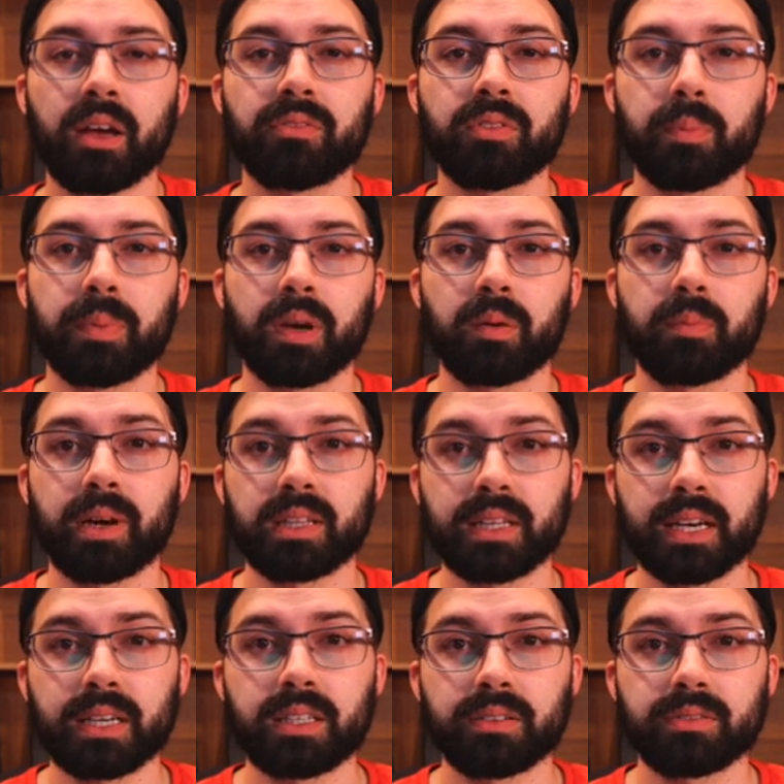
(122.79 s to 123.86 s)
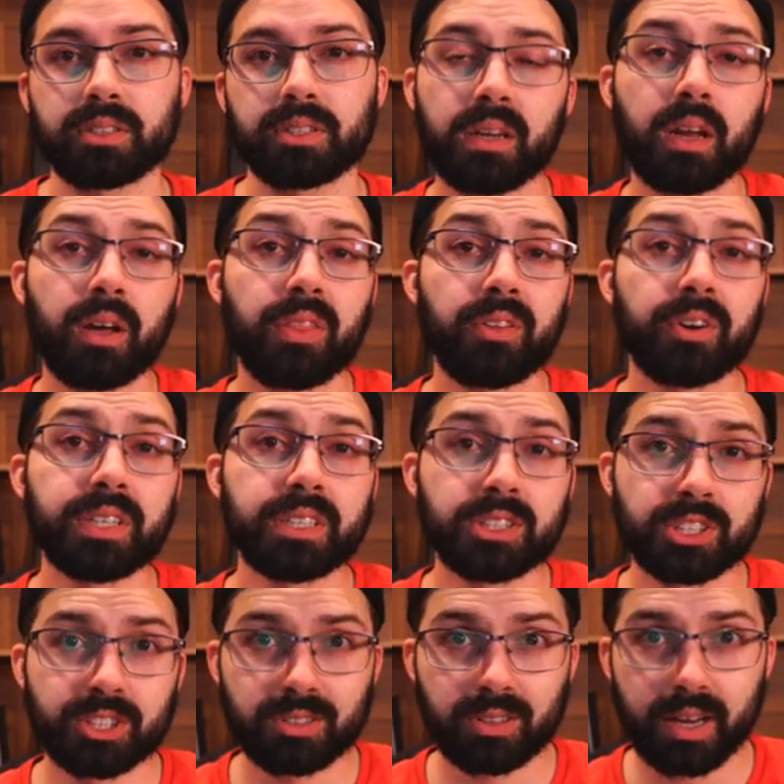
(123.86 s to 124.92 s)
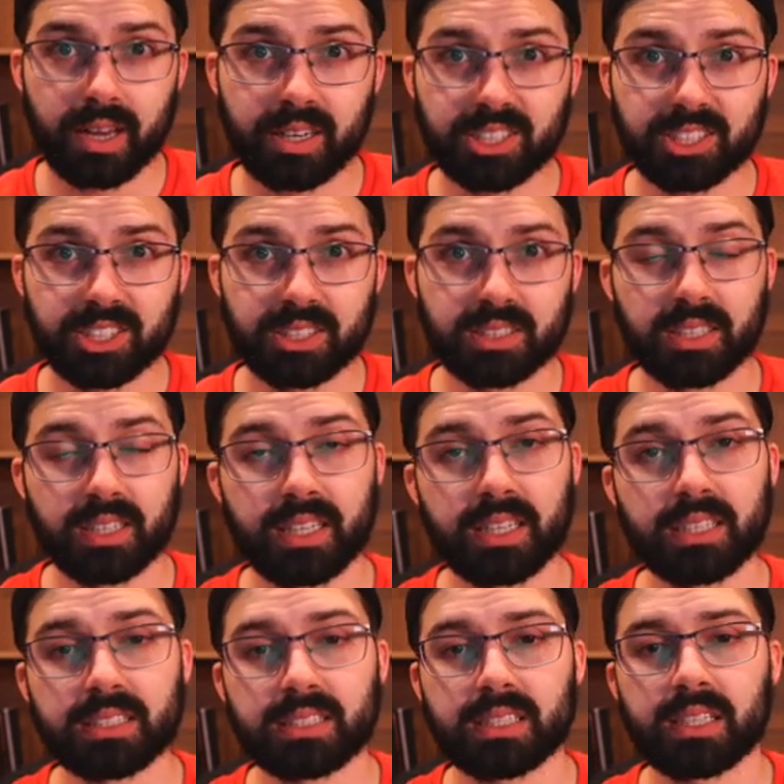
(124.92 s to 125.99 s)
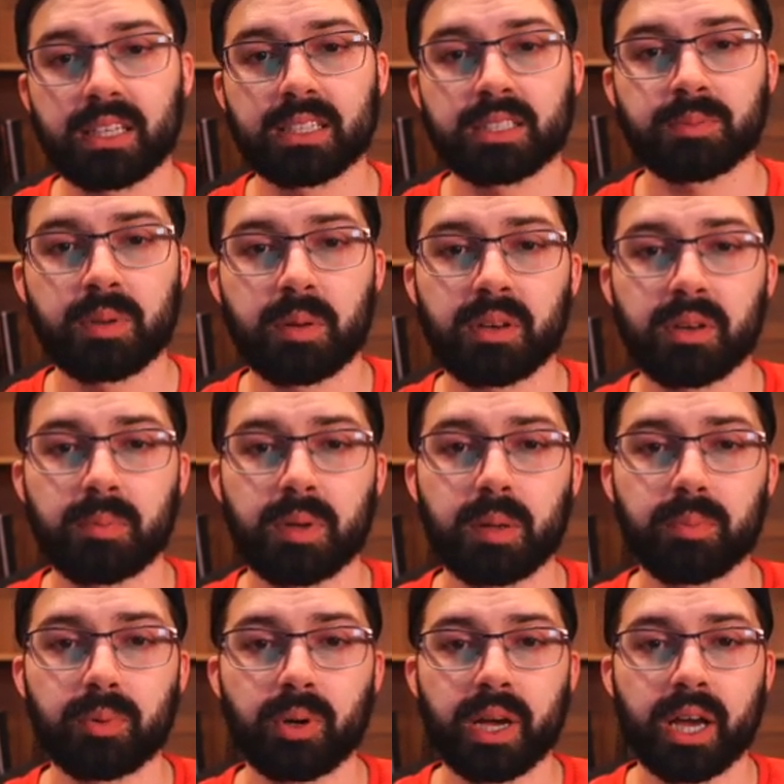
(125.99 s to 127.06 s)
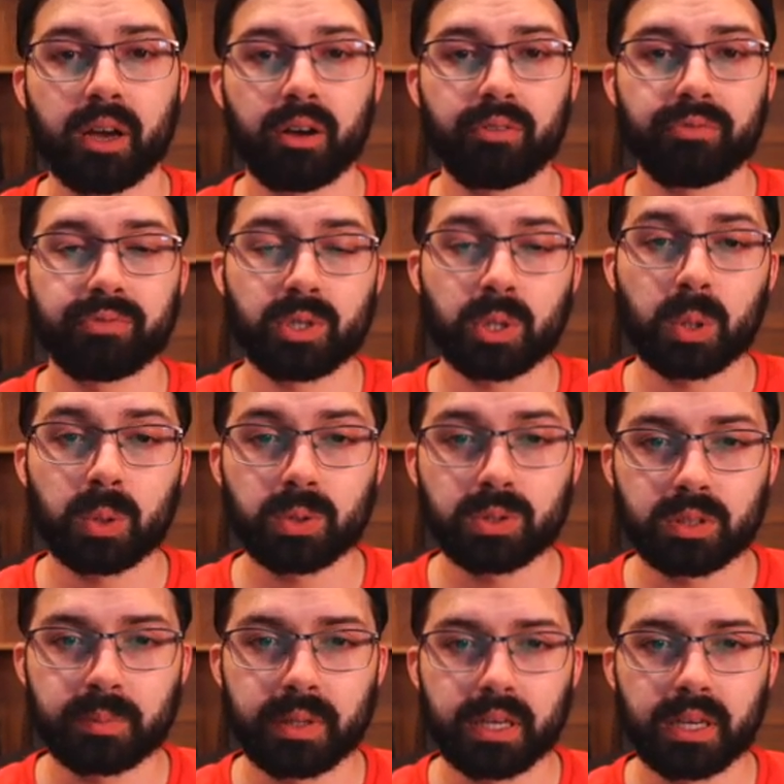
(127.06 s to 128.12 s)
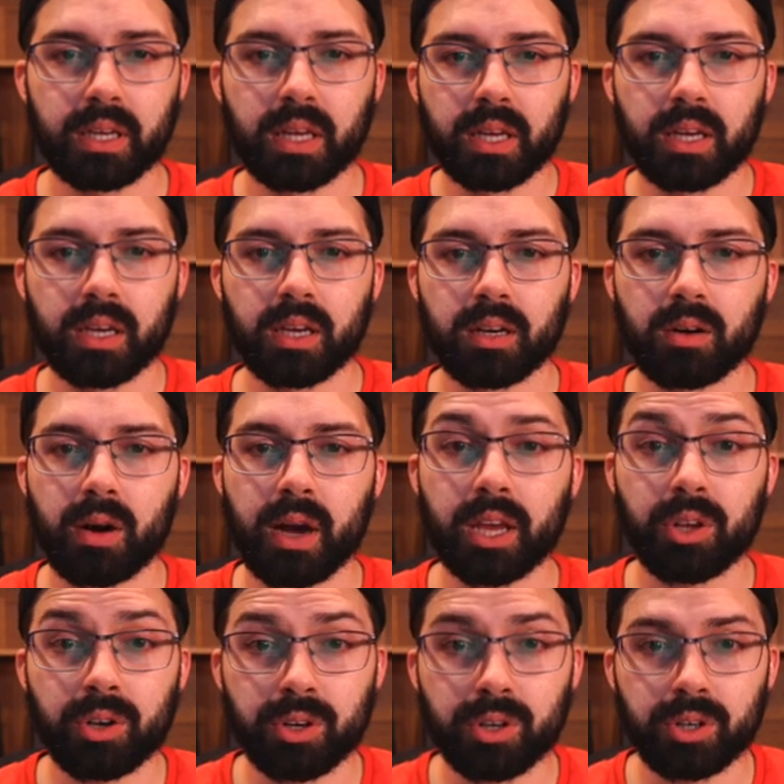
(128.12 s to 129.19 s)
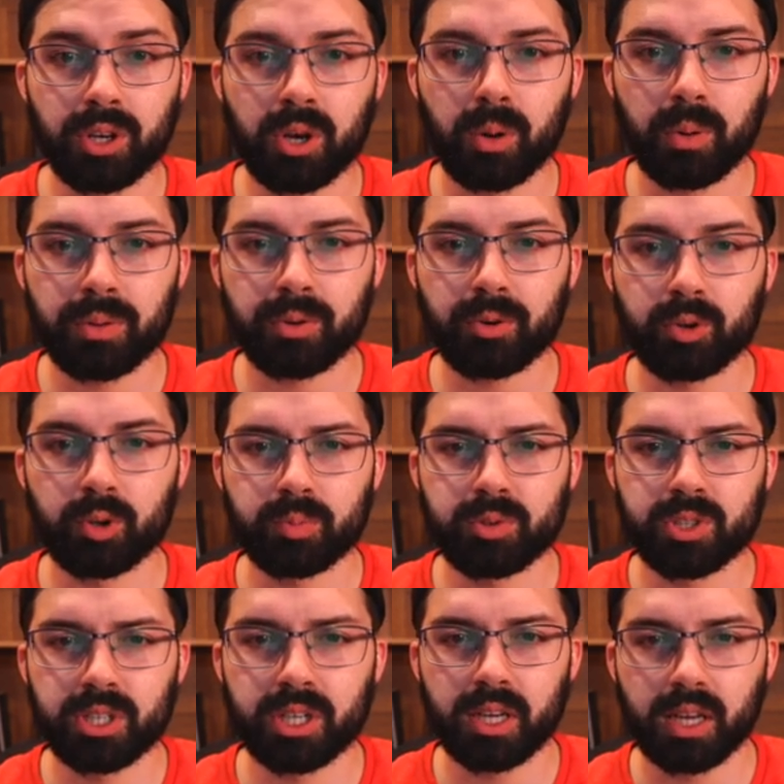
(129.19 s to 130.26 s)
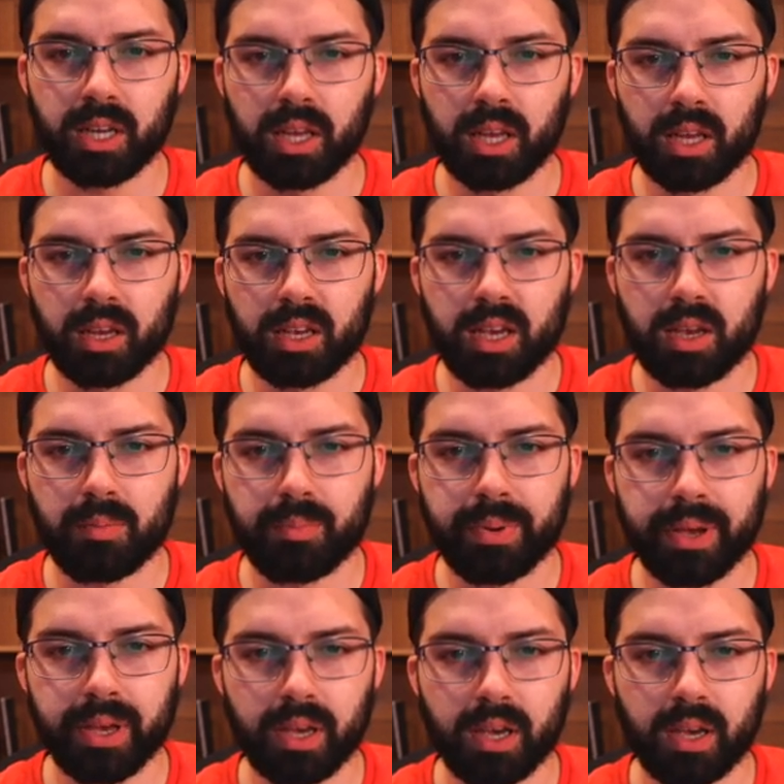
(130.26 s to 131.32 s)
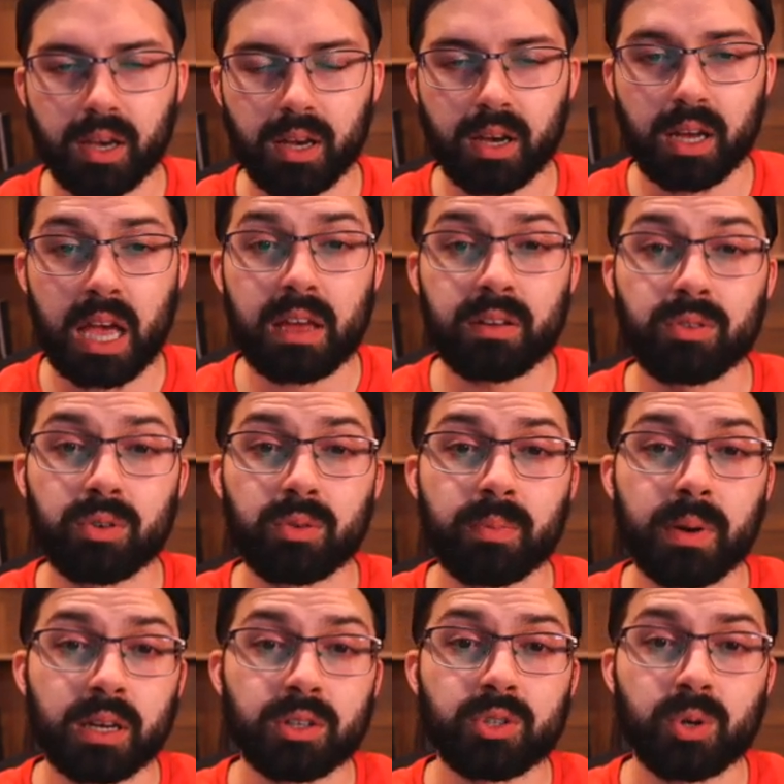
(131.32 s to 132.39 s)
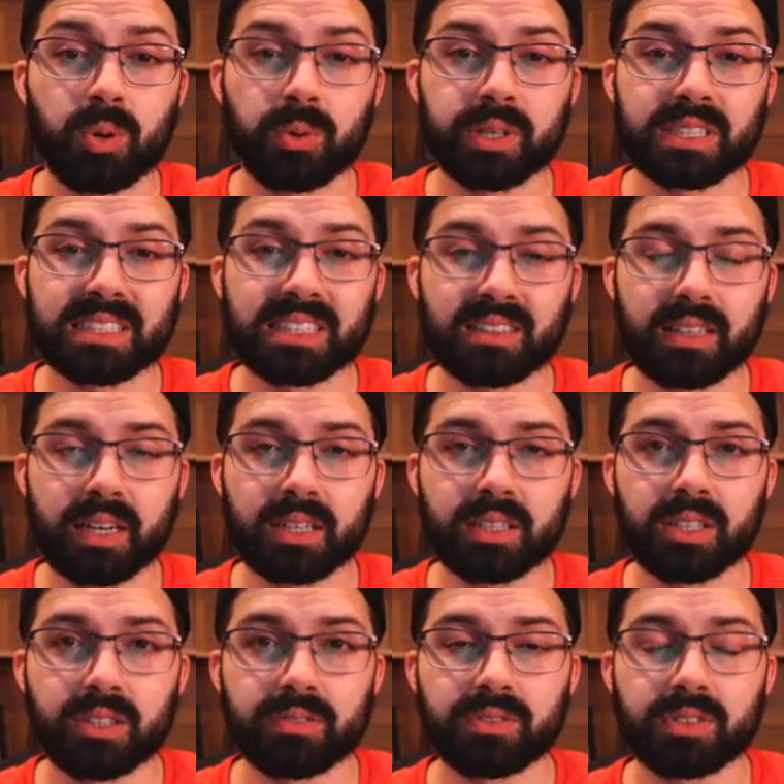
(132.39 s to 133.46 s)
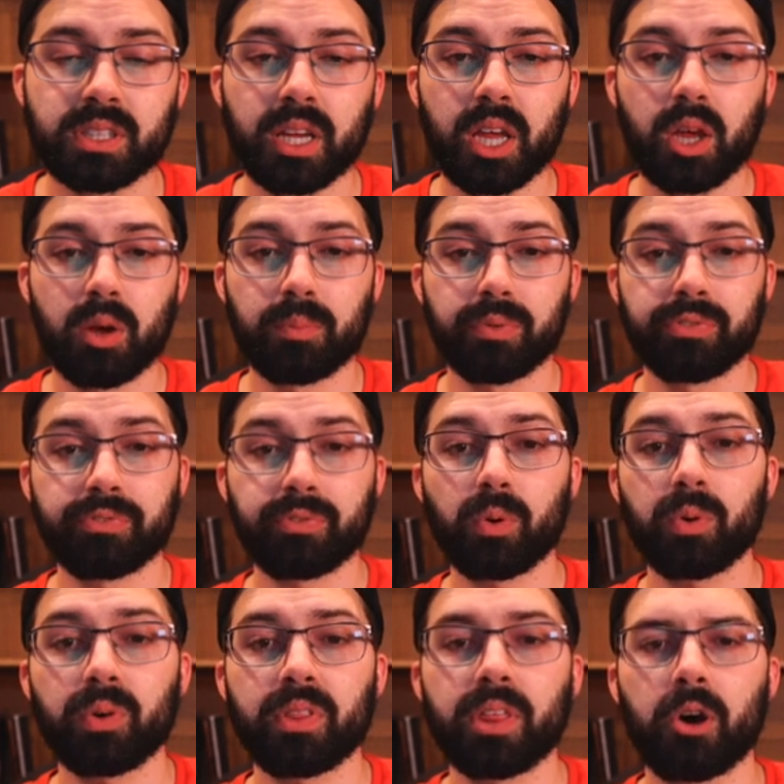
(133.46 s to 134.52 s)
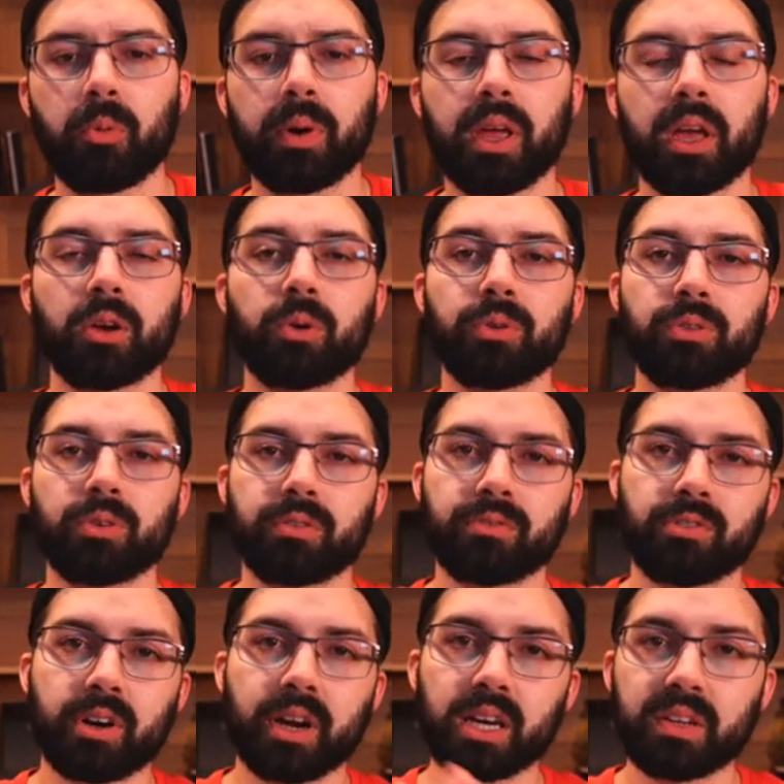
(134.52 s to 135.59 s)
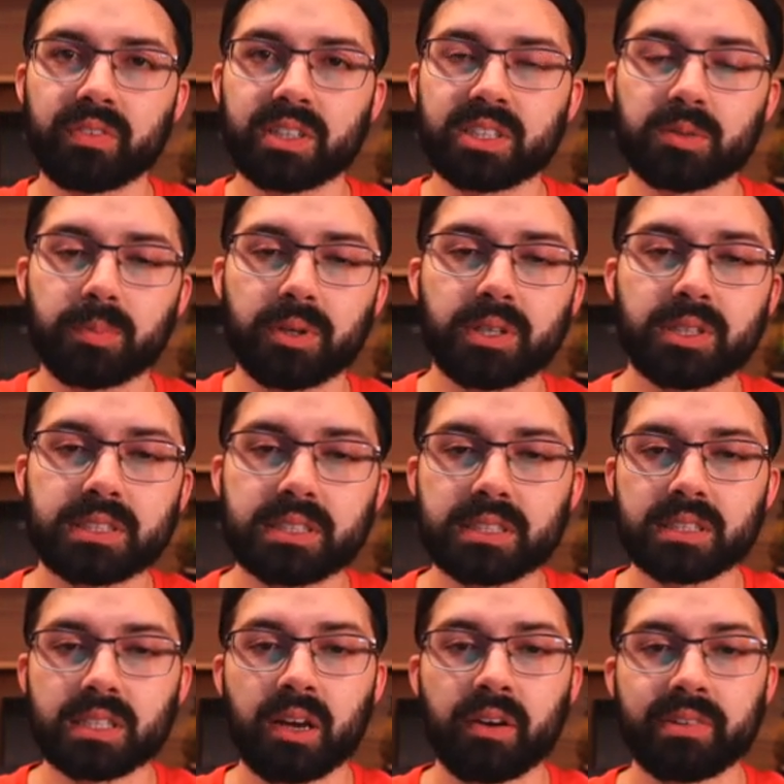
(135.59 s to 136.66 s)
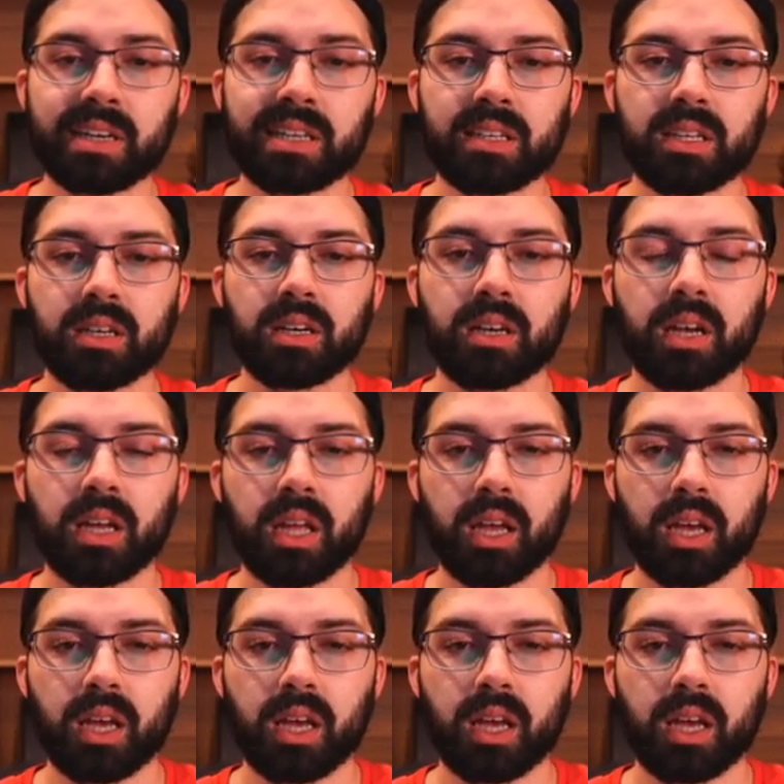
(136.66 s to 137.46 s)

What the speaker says: have to pick my electives. Now, there is strategy to this. And as many people have told me, you know, I could go with group G and pick, had to do mandatory selectives before. That way I'd go through a variety of experiences and I have an idea